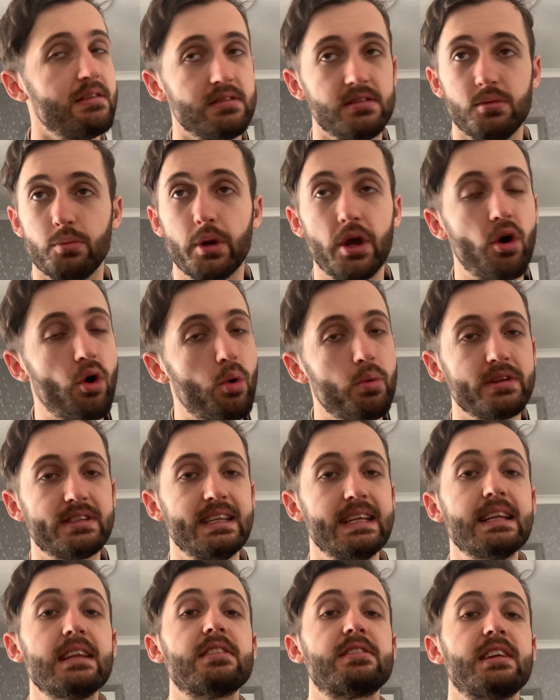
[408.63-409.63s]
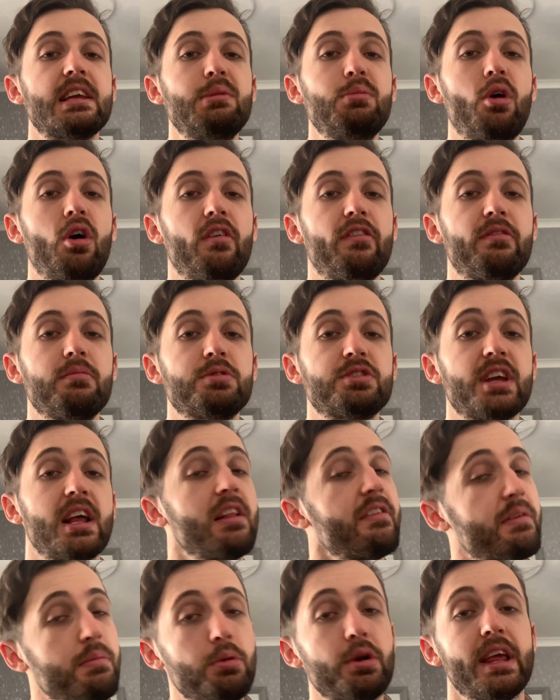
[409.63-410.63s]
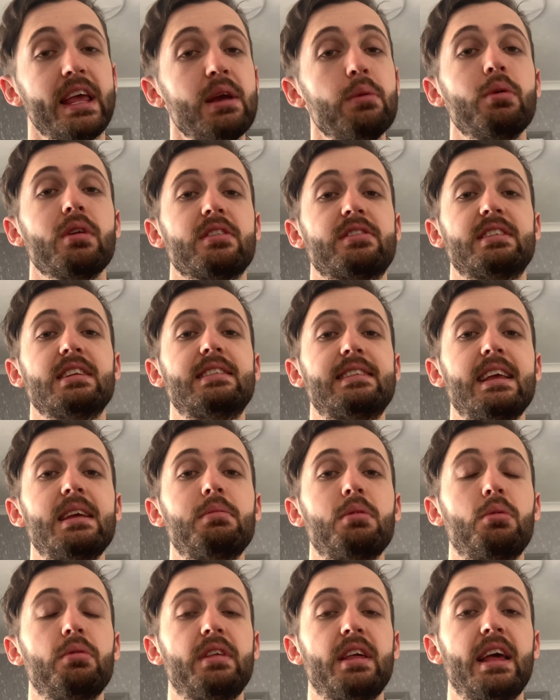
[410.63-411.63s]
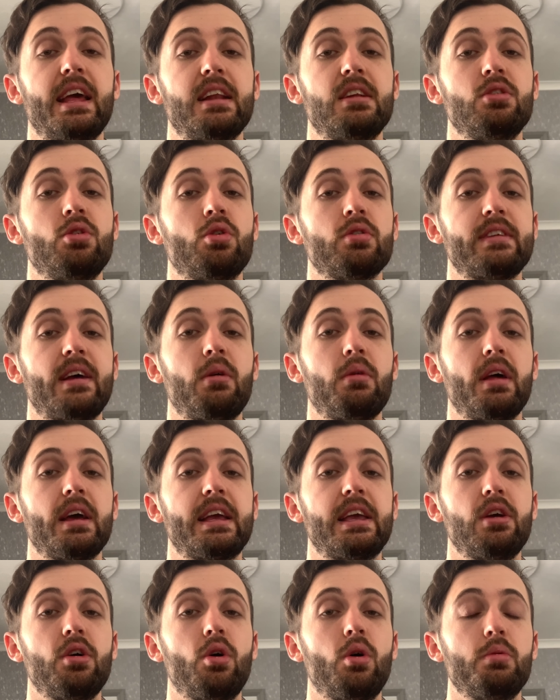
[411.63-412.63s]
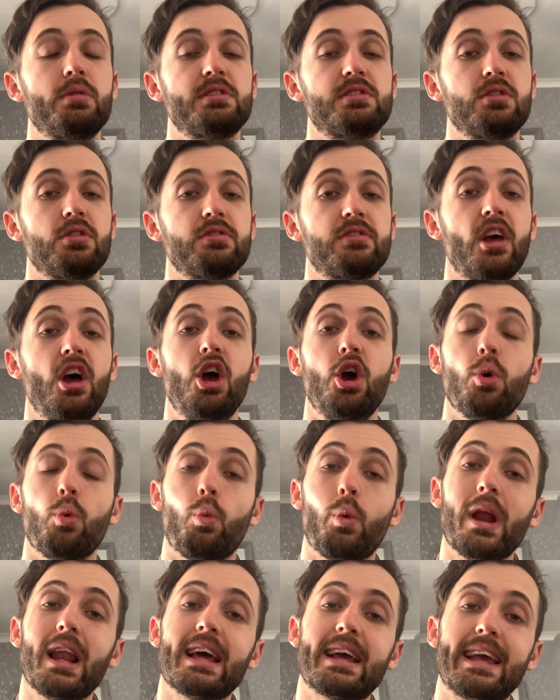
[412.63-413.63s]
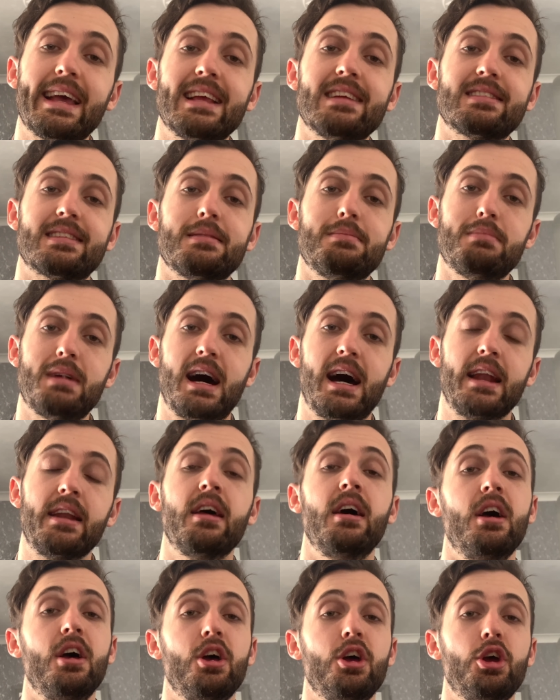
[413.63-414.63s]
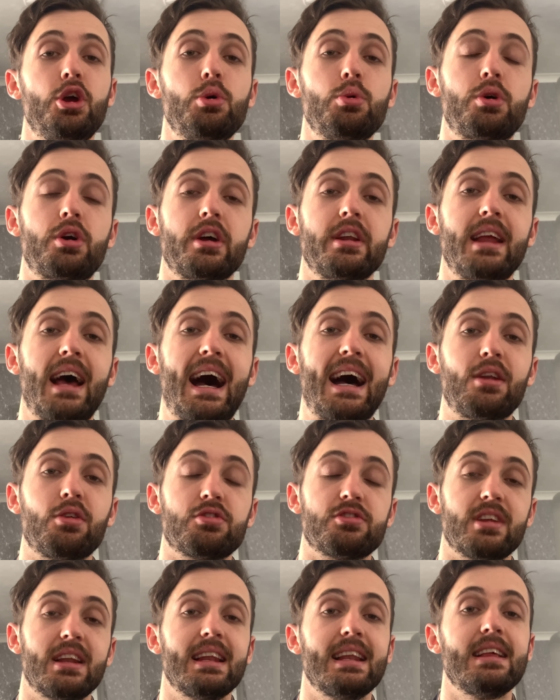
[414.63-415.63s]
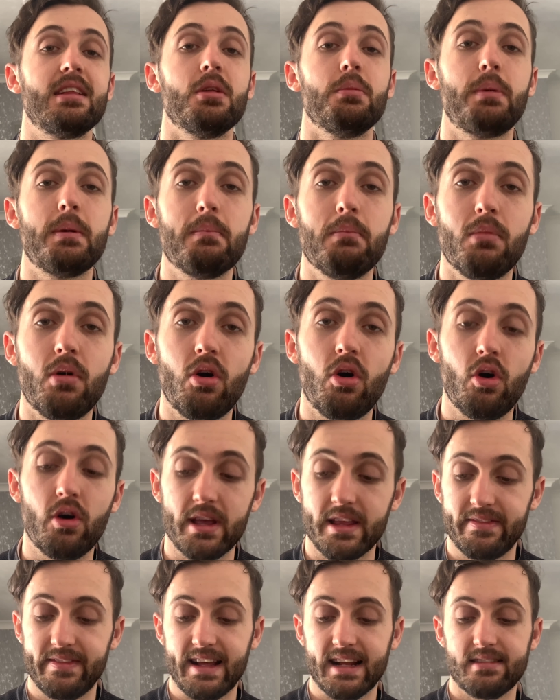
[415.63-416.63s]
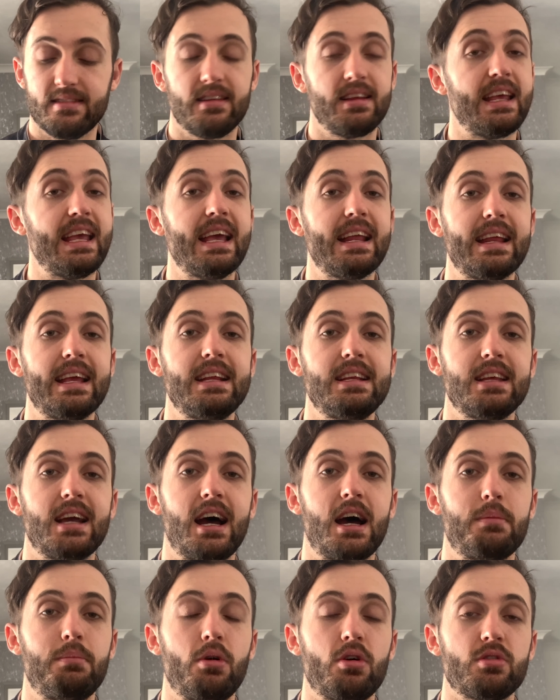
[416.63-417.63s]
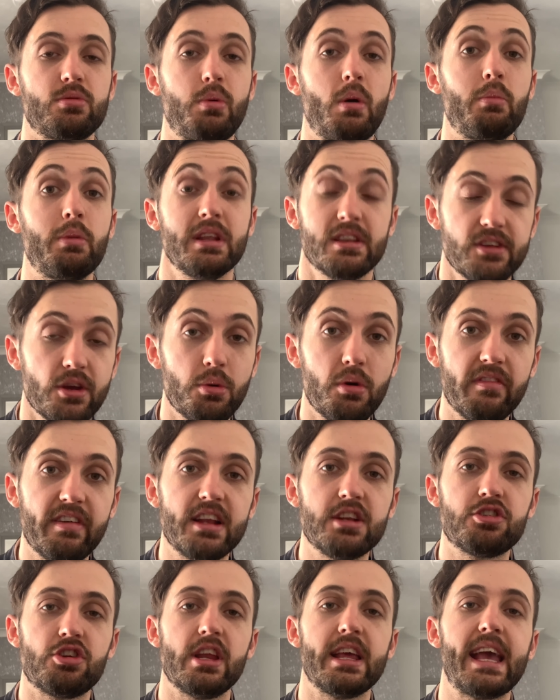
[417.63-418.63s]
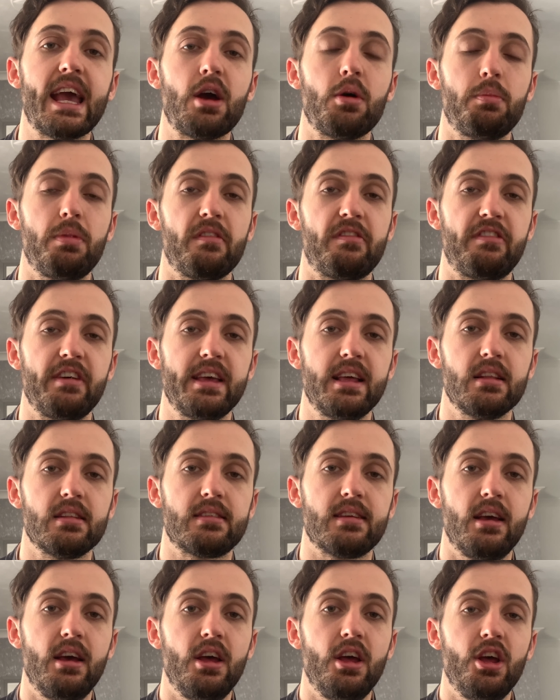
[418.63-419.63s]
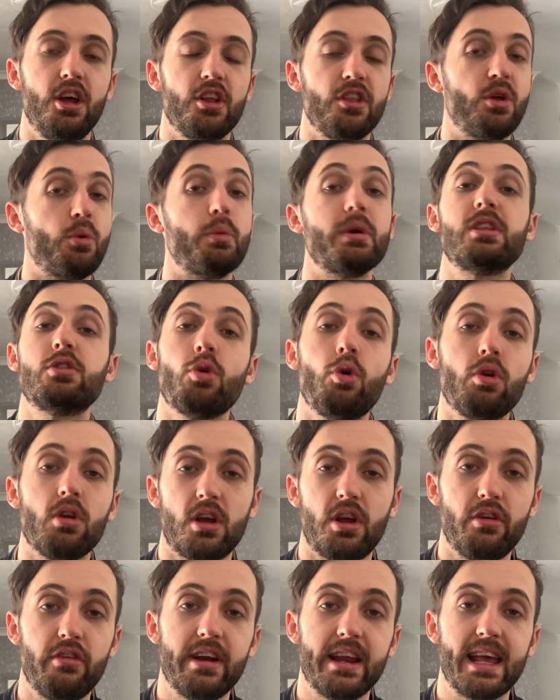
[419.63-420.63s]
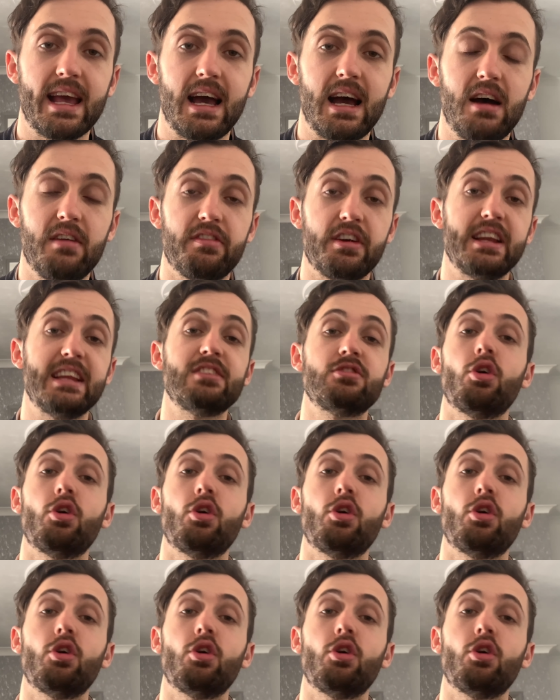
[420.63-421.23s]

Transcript: We always need to see more from Shelvey, but he will sit deeper with Hayden, no doubt, like he always does. Willock is the man who can add us a little bit more in that 18-yard box when we do eventually get up the field that we don't currently have, and he's